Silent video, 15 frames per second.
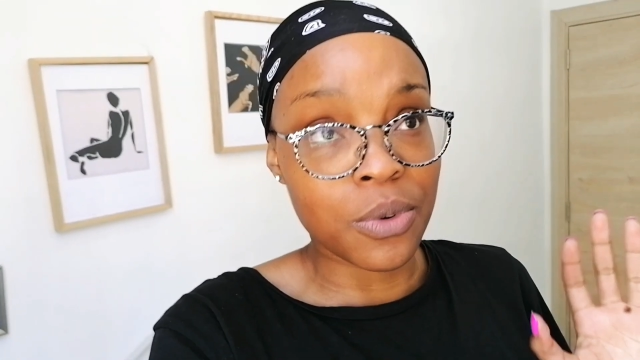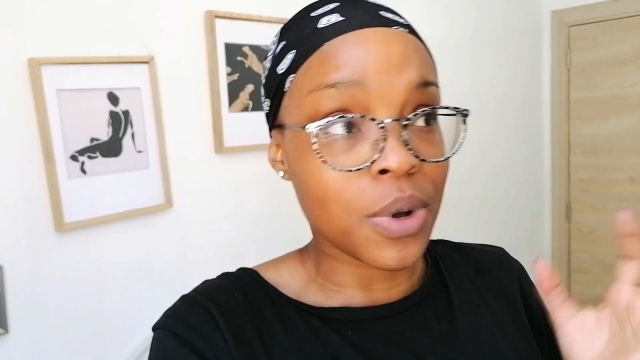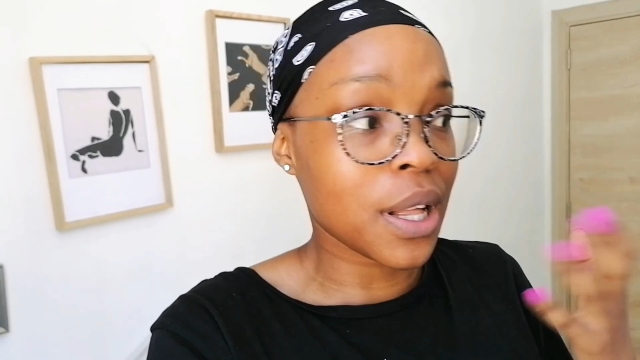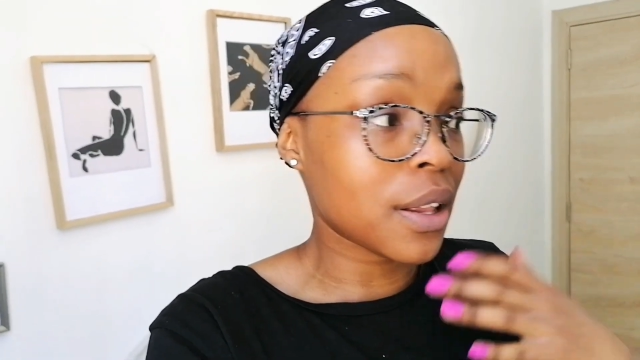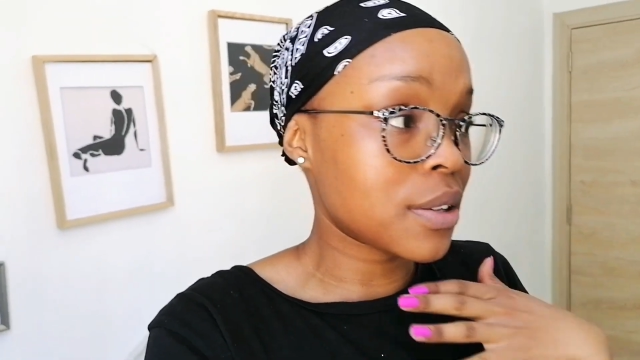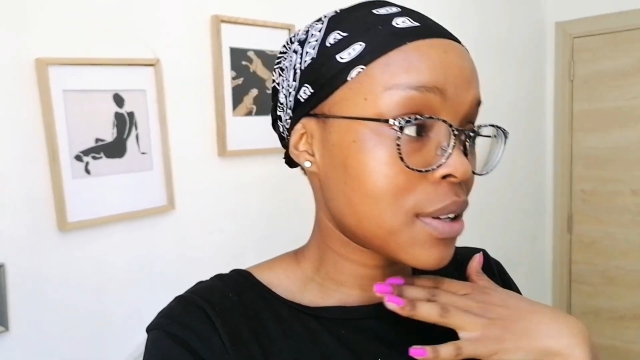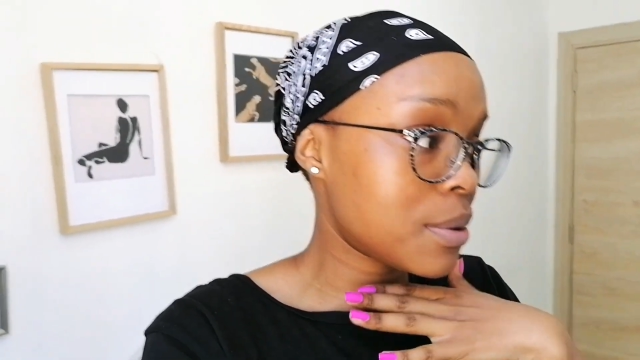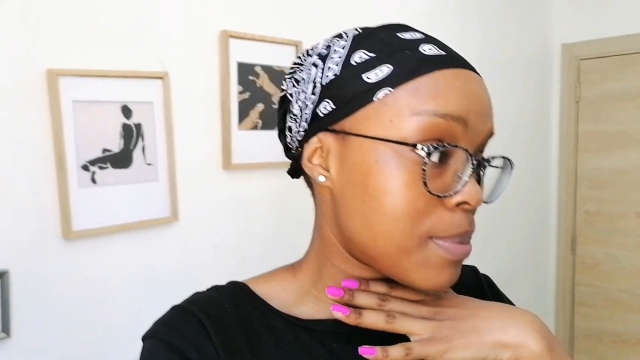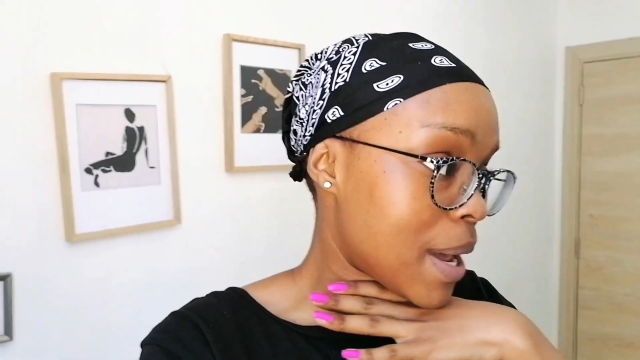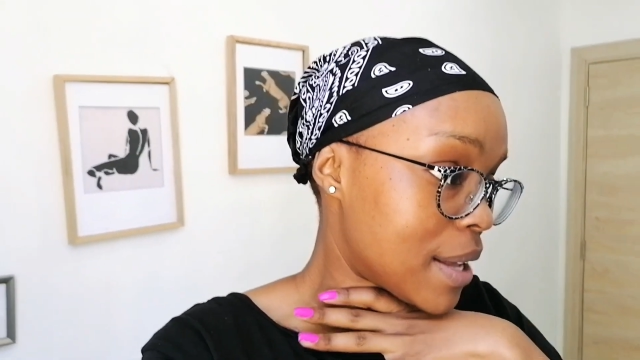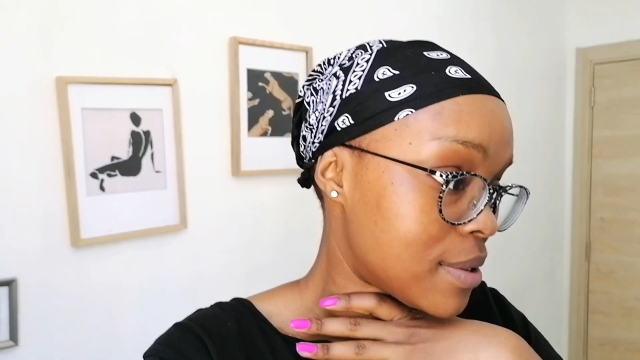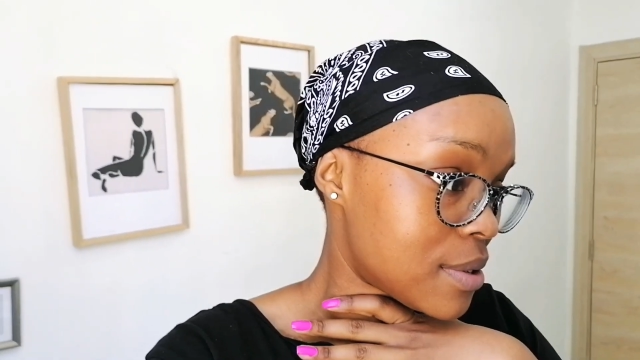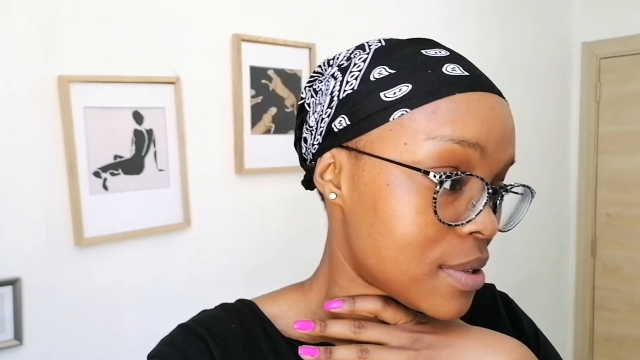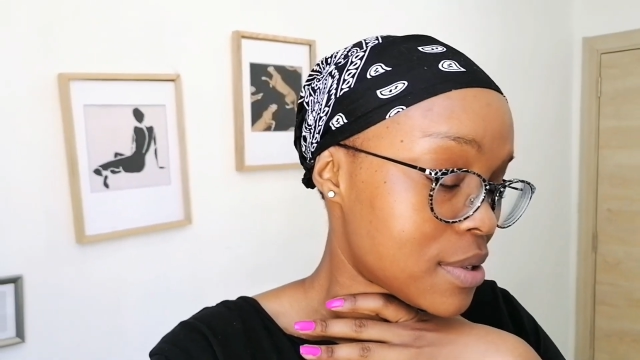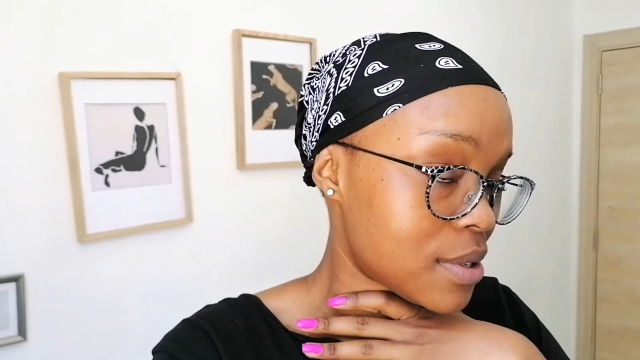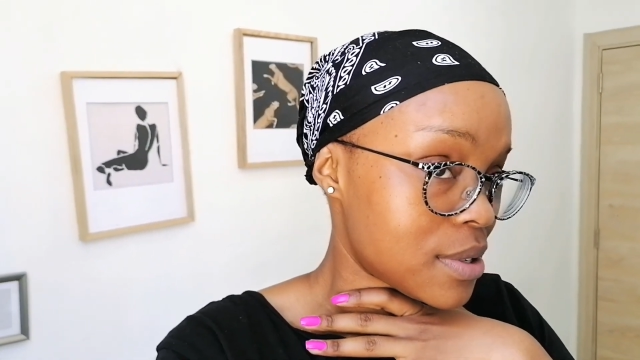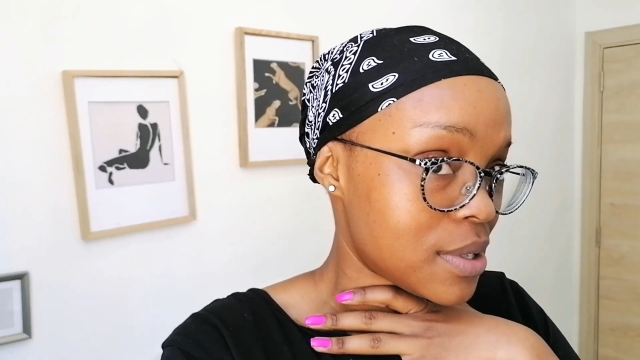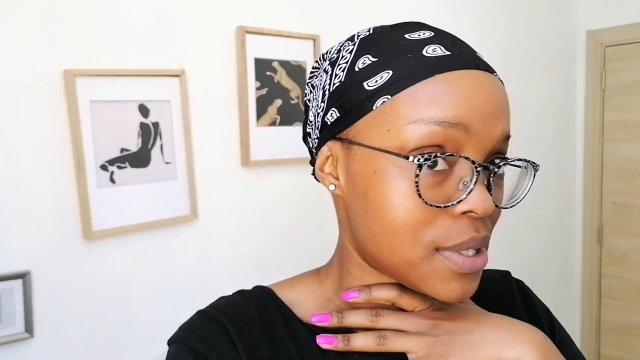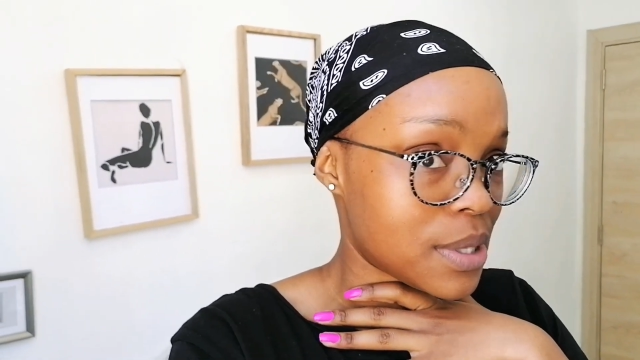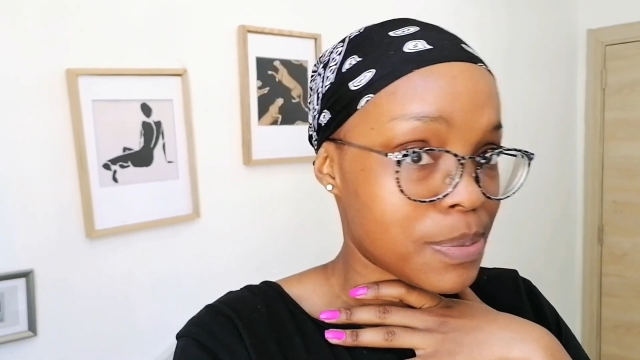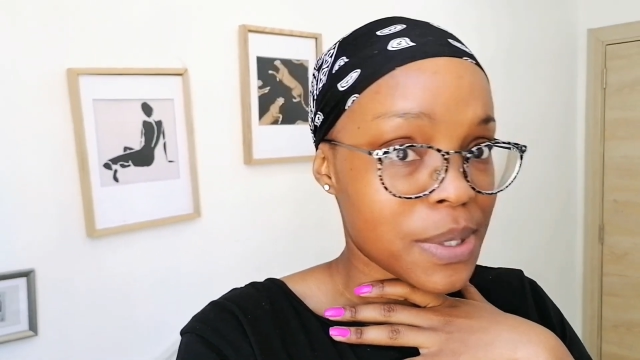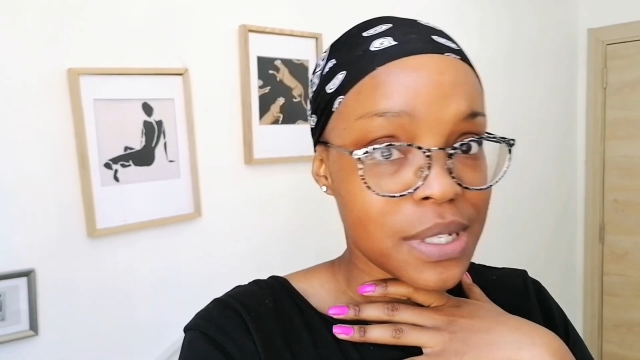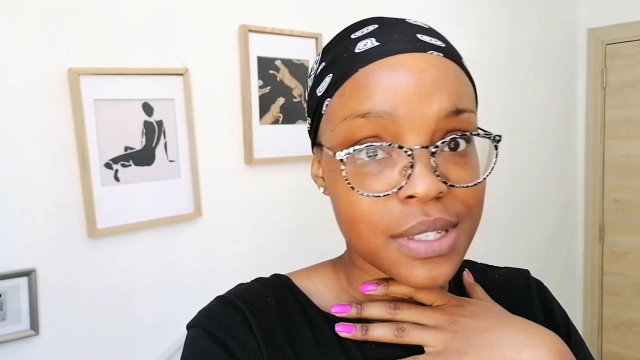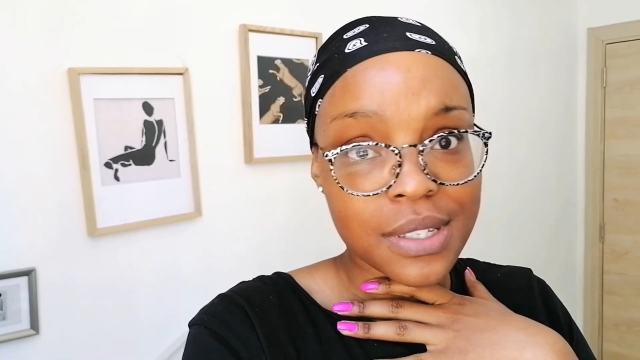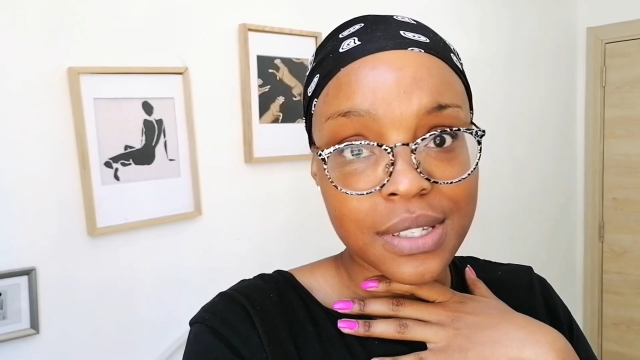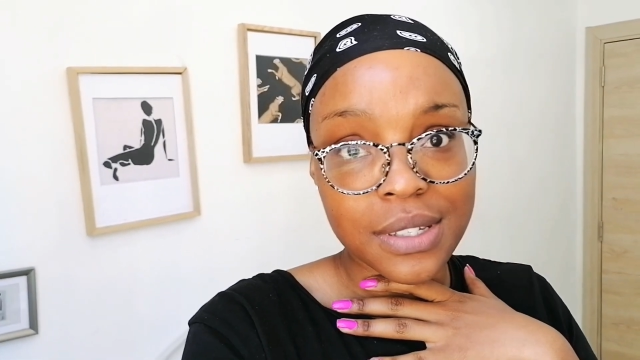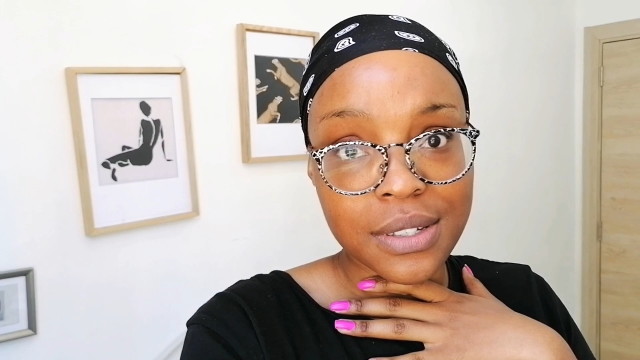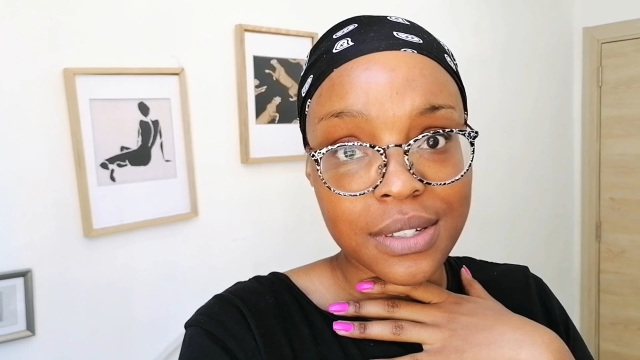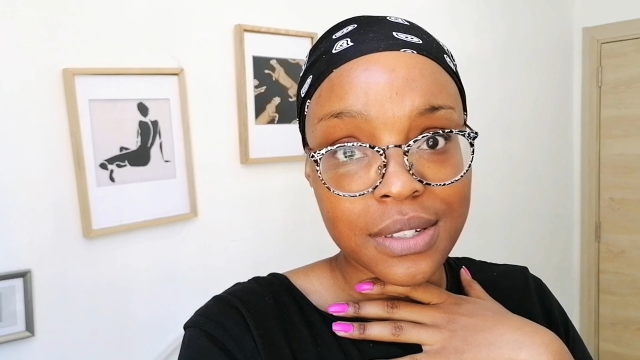Well, not my existence, but